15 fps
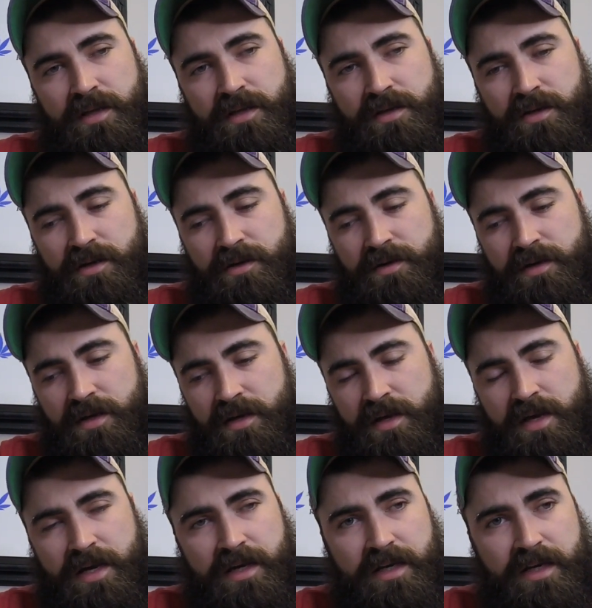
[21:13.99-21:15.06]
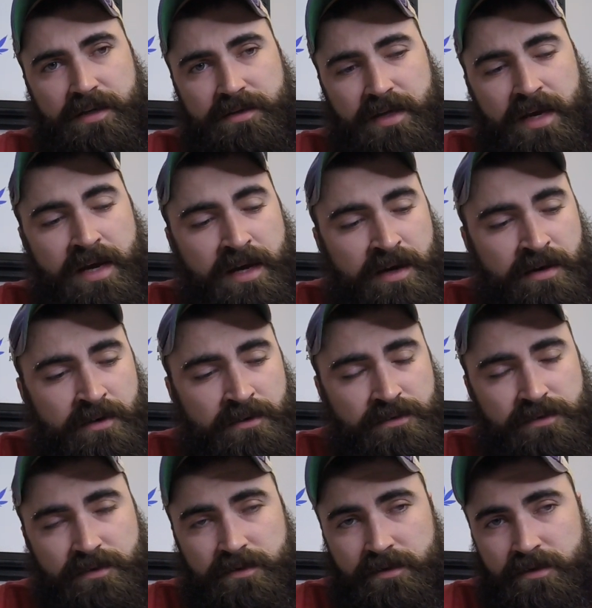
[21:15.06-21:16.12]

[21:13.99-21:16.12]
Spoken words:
you know, hanging out at the house,